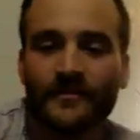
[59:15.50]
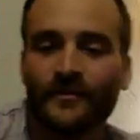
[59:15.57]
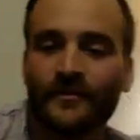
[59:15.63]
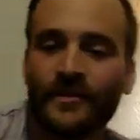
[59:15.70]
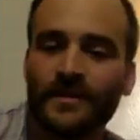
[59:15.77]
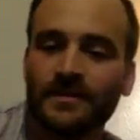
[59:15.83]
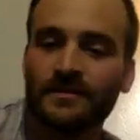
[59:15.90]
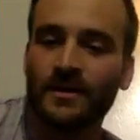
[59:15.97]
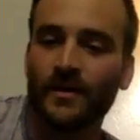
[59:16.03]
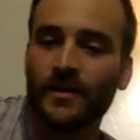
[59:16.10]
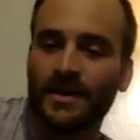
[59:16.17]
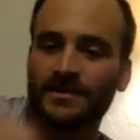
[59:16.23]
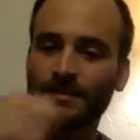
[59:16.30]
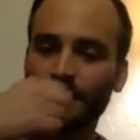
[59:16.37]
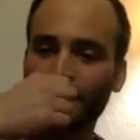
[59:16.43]
very low
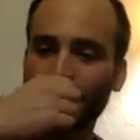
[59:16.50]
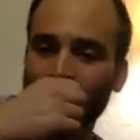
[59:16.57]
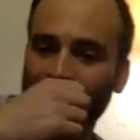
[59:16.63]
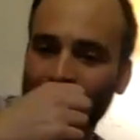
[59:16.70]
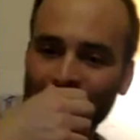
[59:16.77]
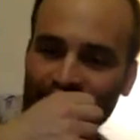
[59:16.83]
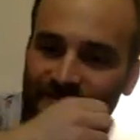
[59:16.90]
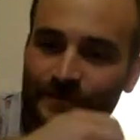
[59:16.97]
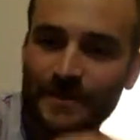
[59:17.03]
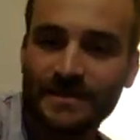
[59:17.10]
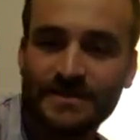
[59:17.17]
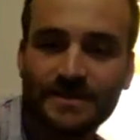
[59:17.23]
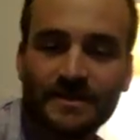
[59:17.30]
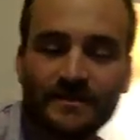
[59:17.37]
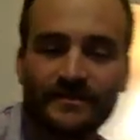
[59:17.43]
expectation of
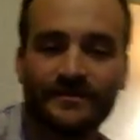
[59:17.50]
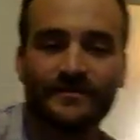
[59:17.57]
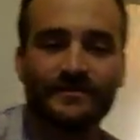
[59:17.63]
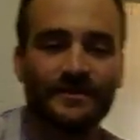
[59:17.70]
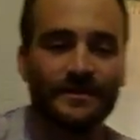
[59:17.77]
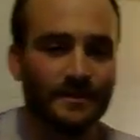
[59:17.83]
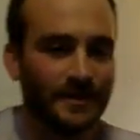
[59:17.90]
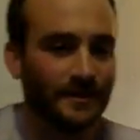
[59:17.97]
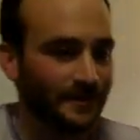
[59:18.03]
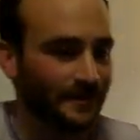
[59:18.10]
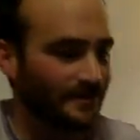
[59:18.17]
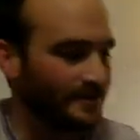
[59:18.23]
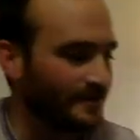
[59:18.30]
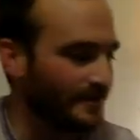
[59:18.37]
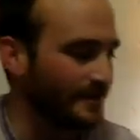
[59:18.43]
myself to be able to
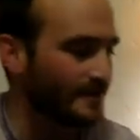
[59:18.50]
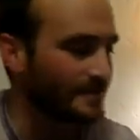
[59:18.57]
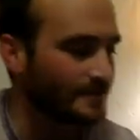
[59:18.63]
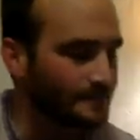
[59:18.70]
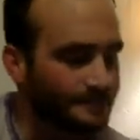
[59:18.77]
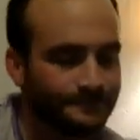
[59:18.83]
do this.